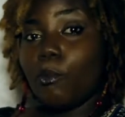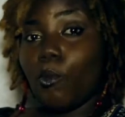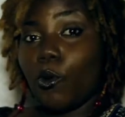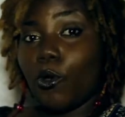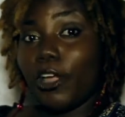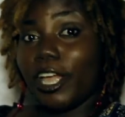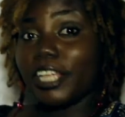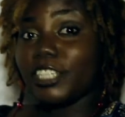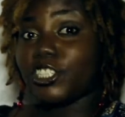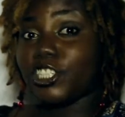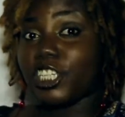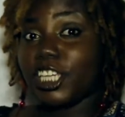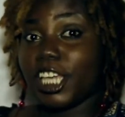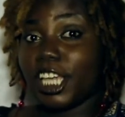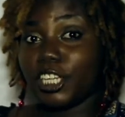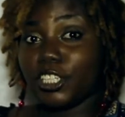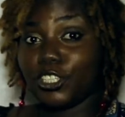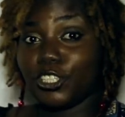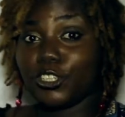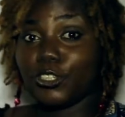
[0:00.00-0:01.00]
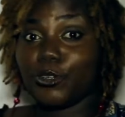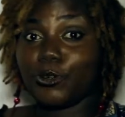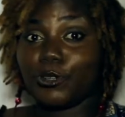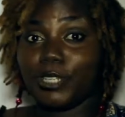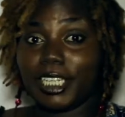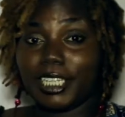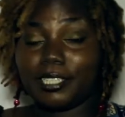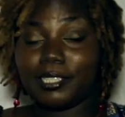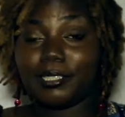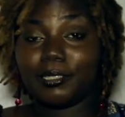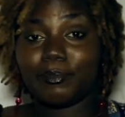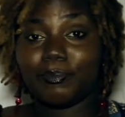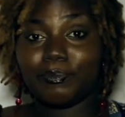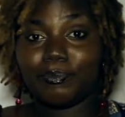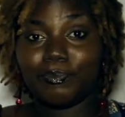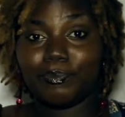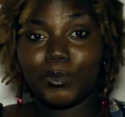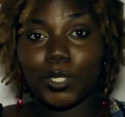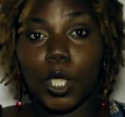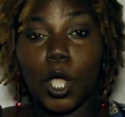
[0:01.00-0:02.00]
more education on it.
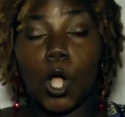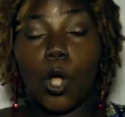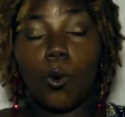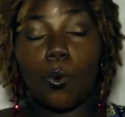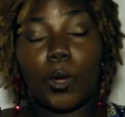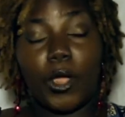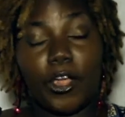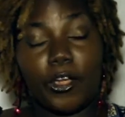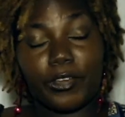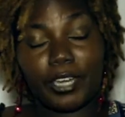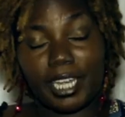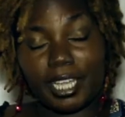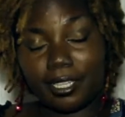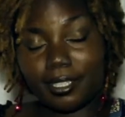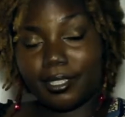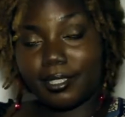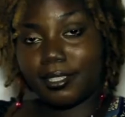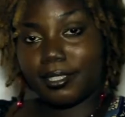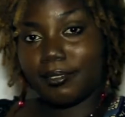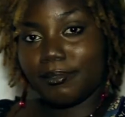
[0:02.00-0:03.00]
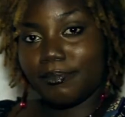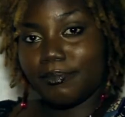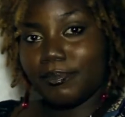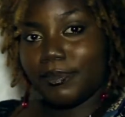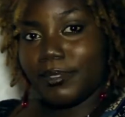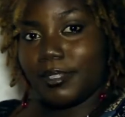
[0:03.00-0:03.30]
Awareness.